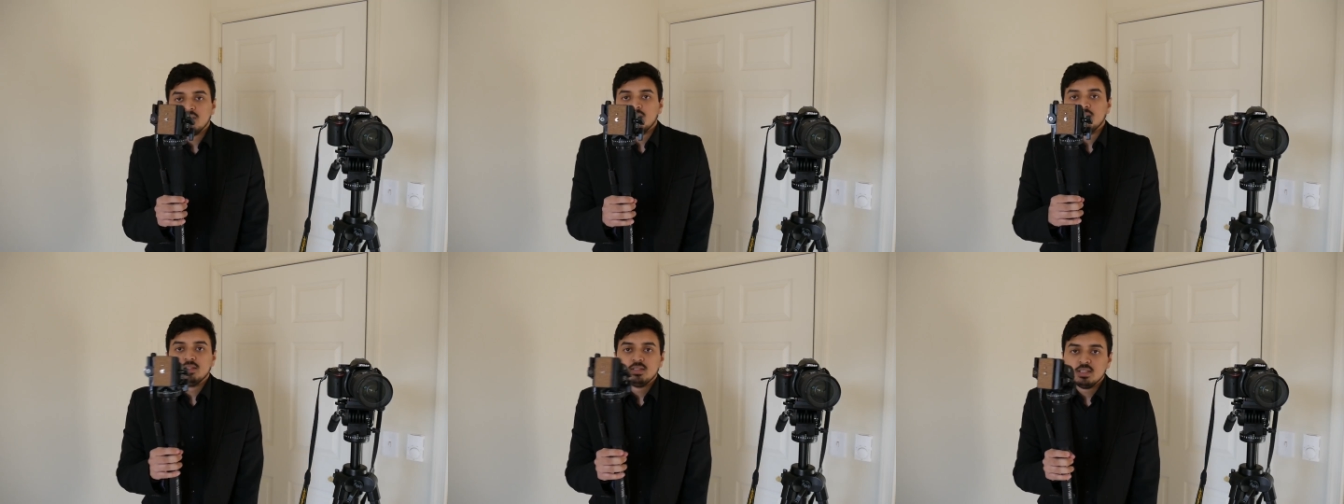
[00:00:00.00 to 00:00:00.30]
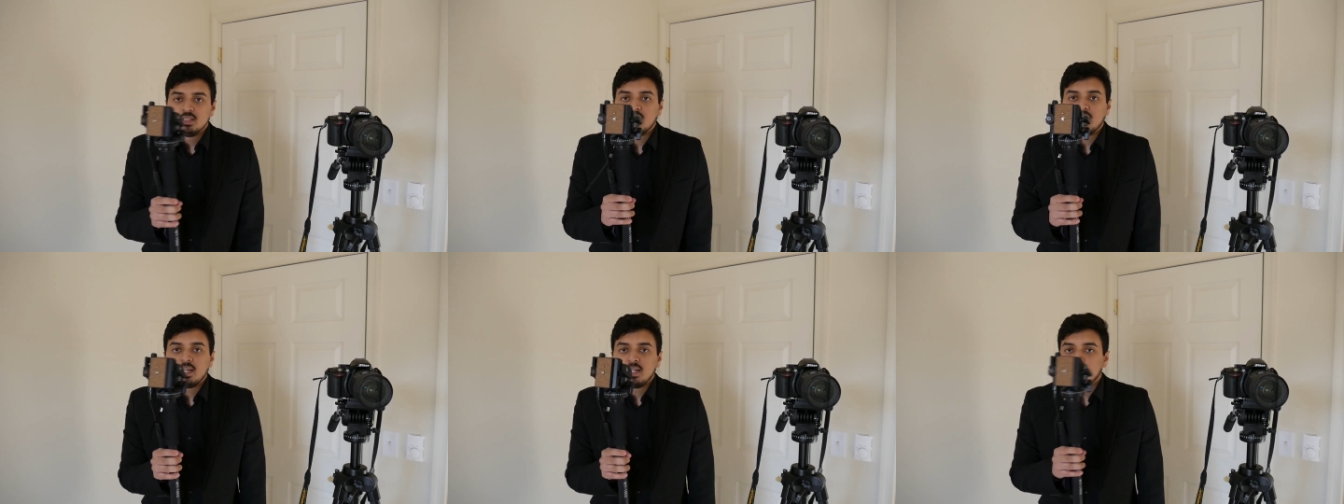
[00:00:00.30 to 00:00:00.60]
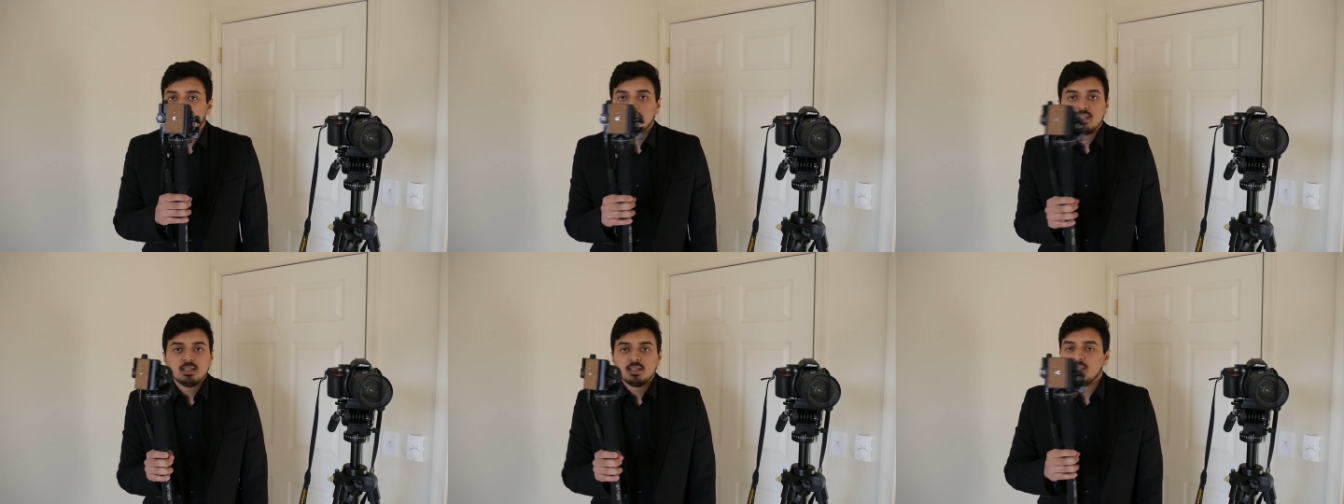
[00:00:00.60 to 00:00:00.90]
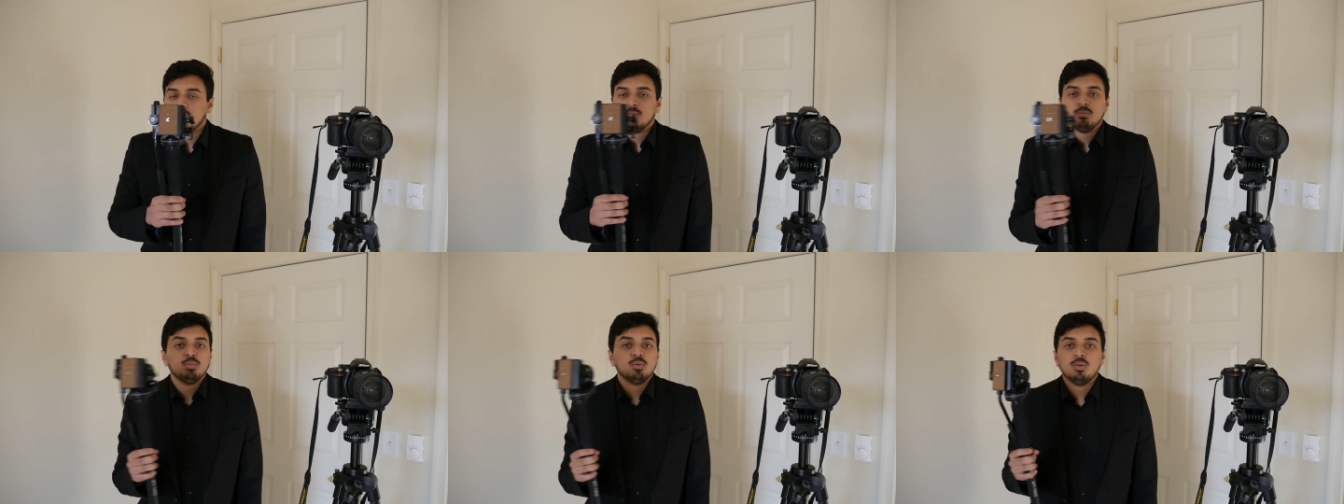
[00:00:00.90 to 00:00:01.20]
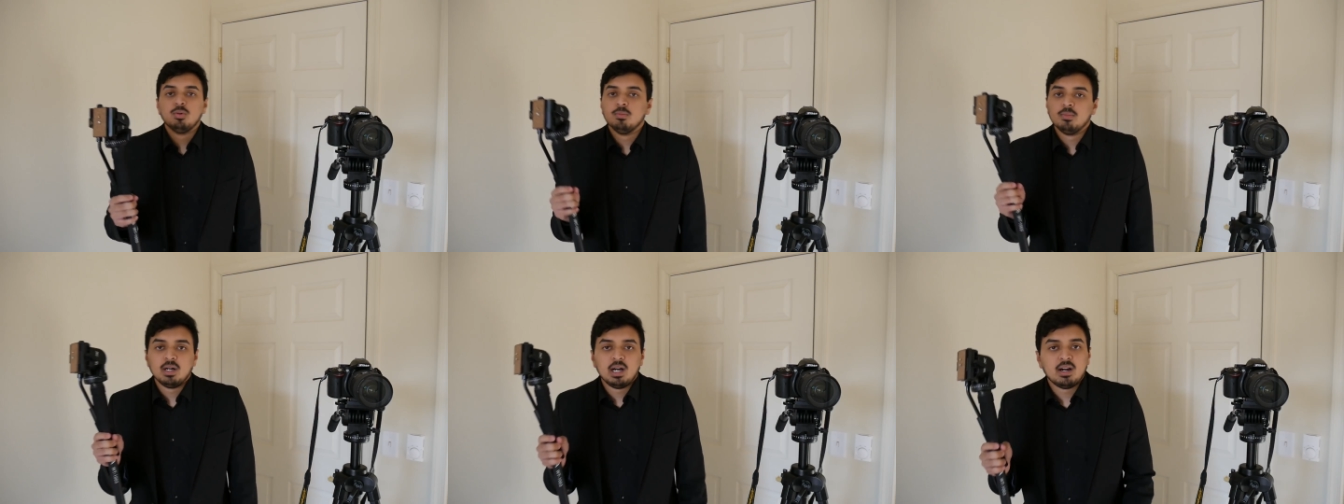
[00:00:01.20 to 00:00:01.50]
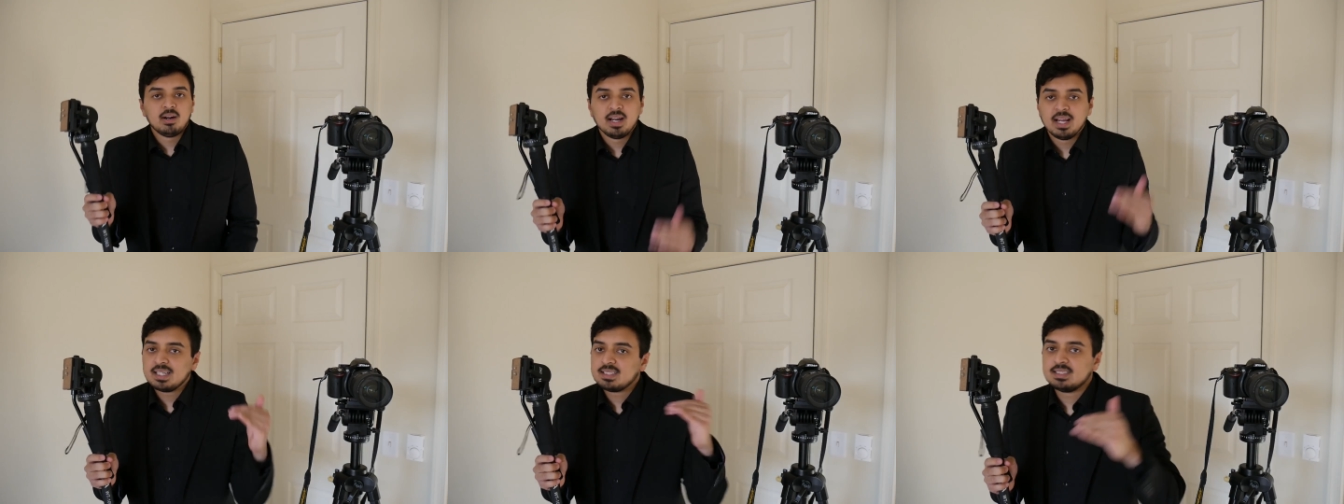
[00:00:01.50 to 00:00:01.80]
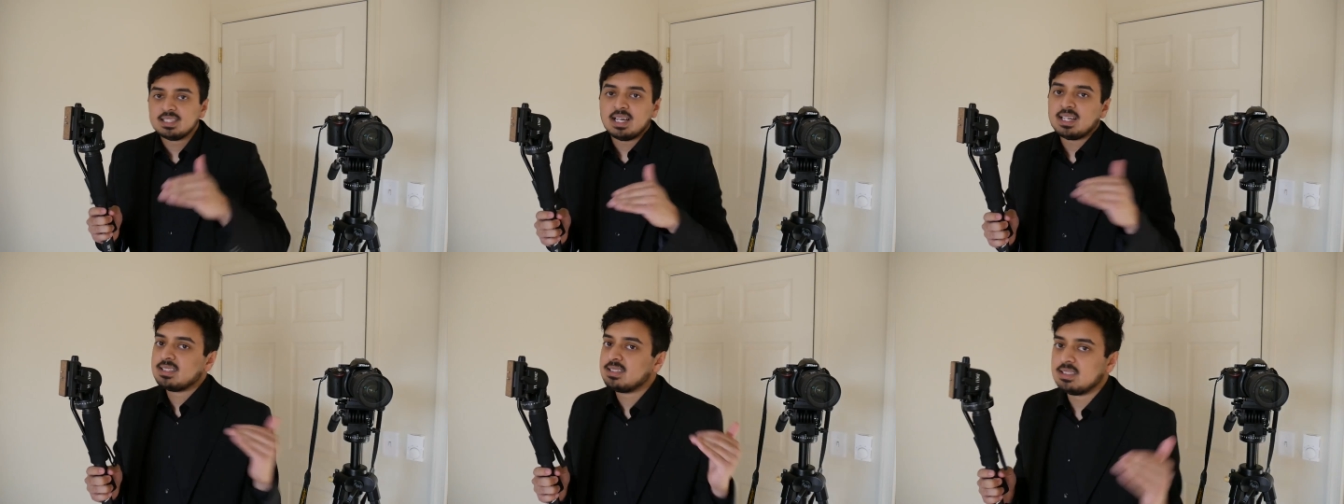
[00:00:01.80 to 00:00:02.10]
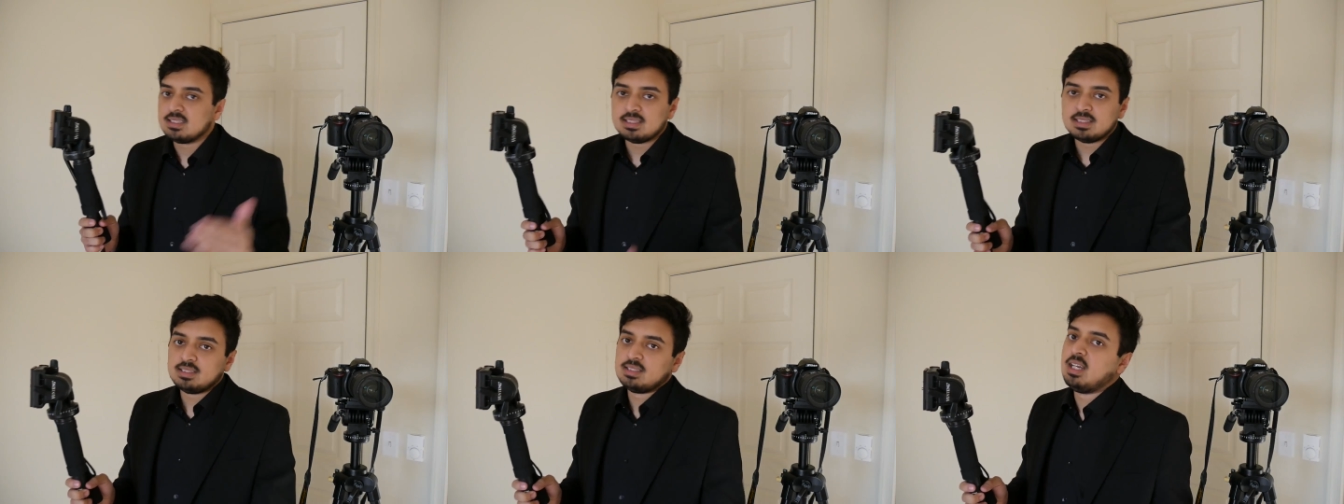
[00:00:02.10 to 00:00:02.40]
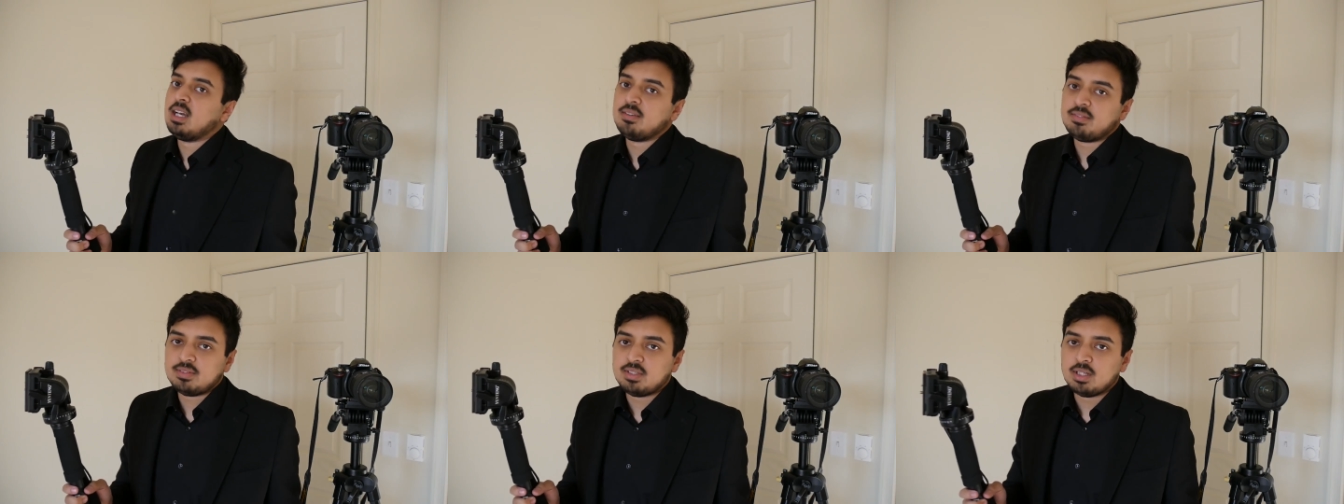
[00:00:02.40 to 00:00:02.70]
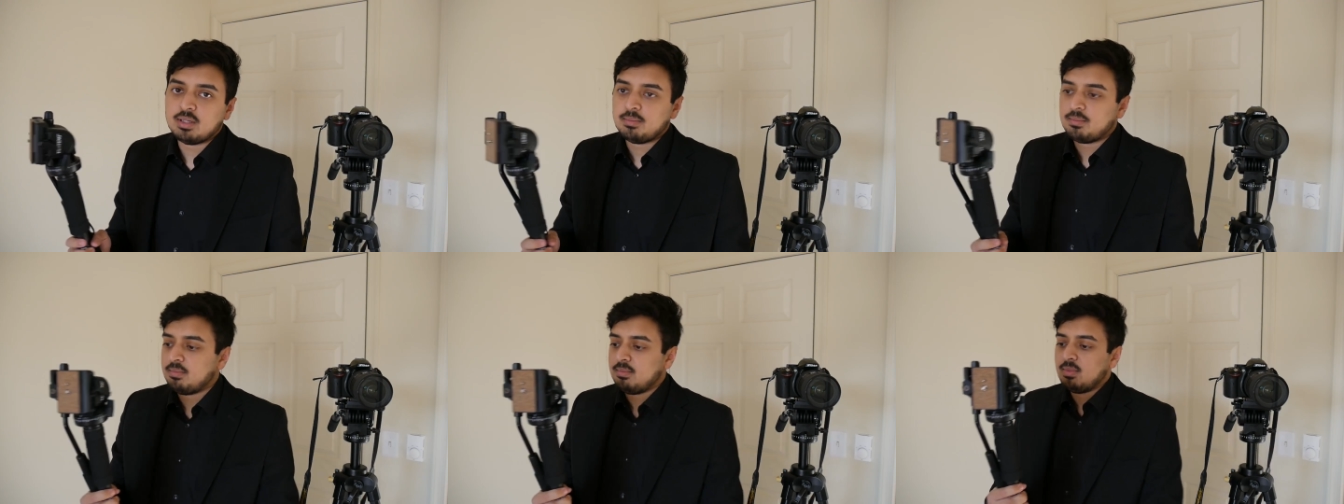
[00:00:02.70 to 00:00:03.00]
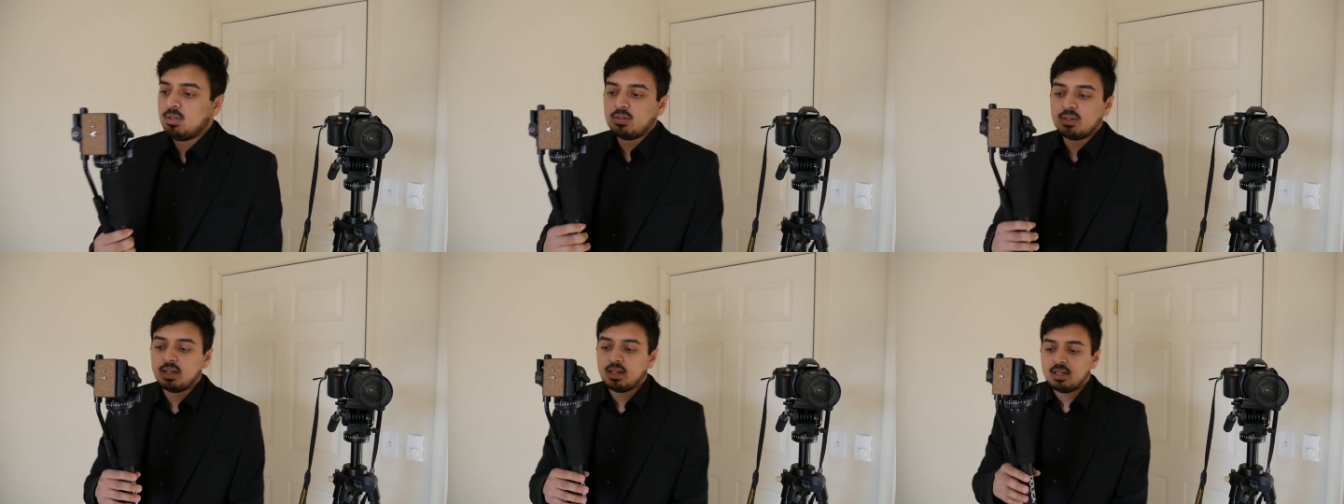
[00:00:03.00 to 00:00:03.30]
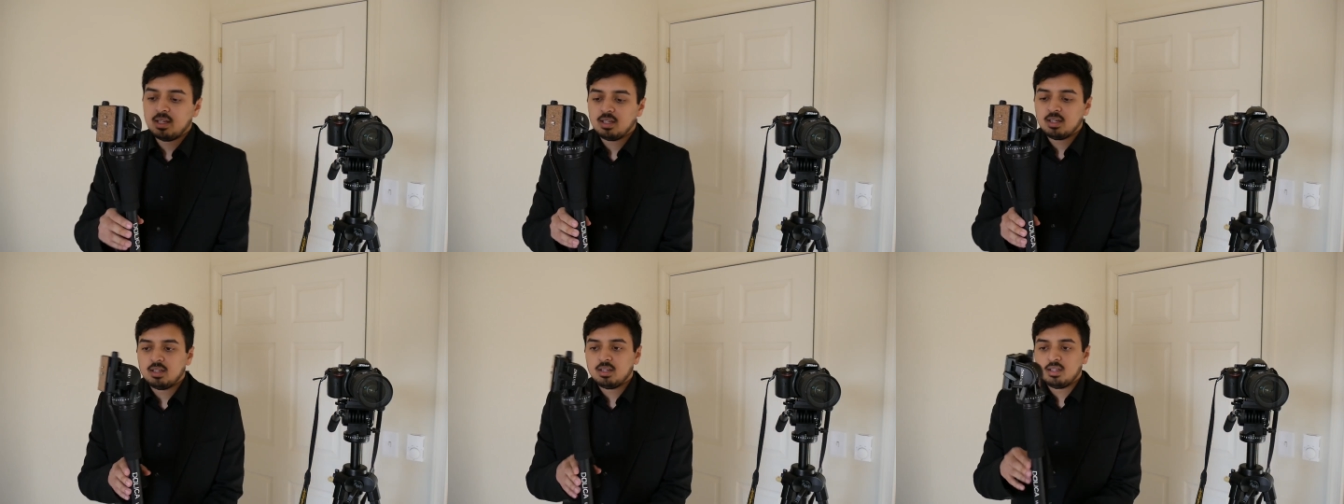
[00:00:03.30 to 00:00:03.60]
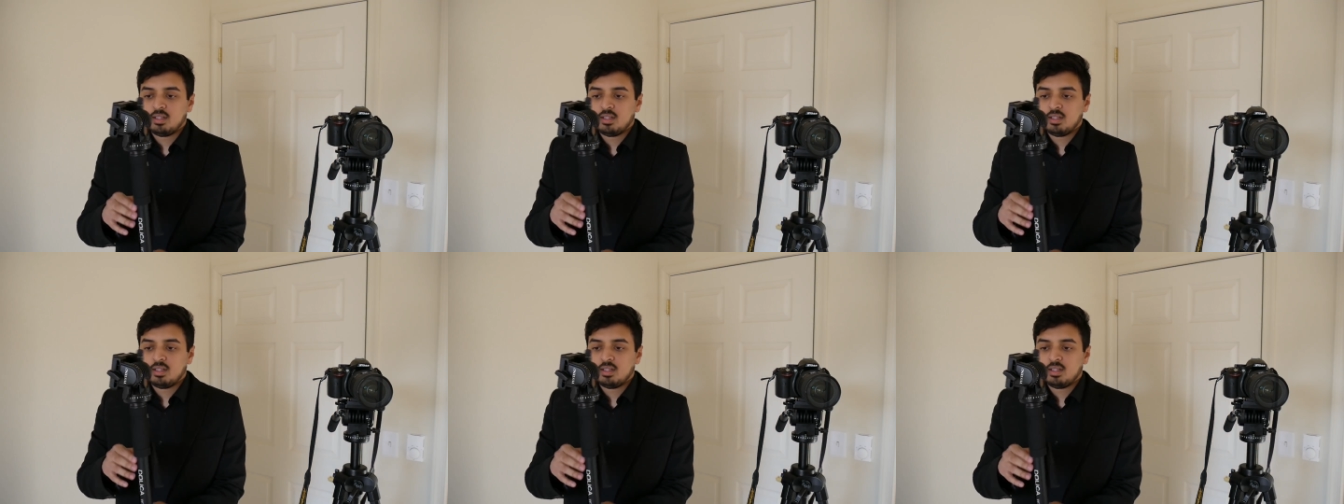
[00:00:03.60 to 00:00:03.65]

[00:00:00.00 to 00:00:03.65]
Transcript: You see that? Boom, our x-axis is effed up, okay?